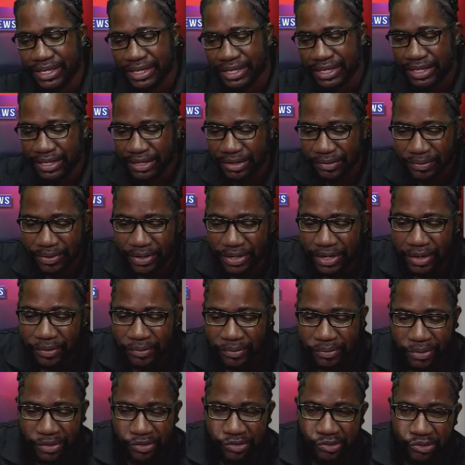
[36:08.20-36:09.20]
Anyway, let
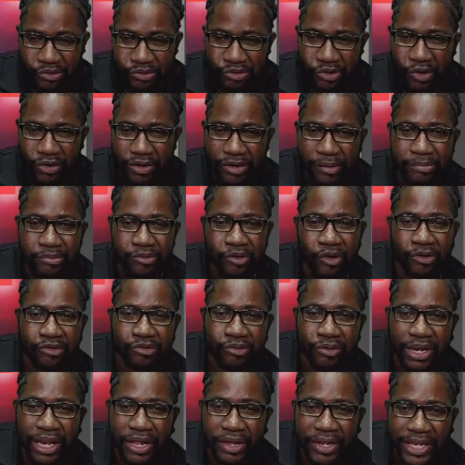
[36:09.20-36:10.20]
me, doesn't talk them talk,
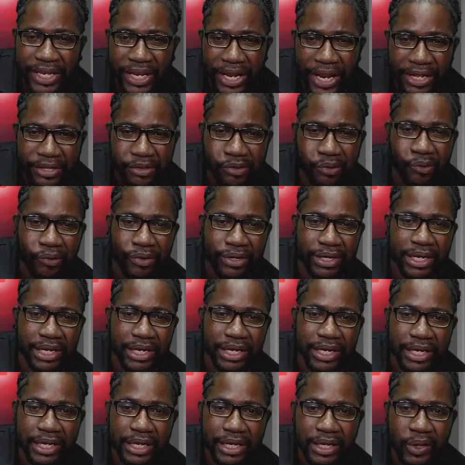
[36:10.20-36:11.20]
so let me talk. Okay.
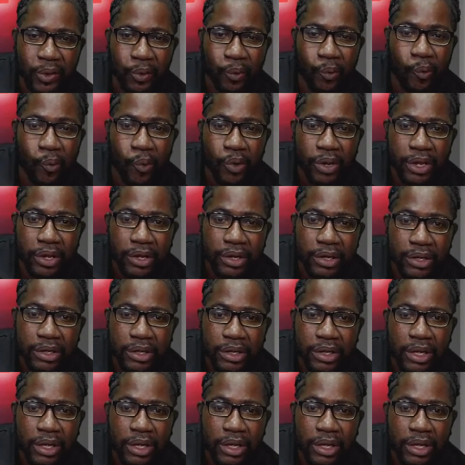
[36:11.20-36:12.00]
Oh yeah.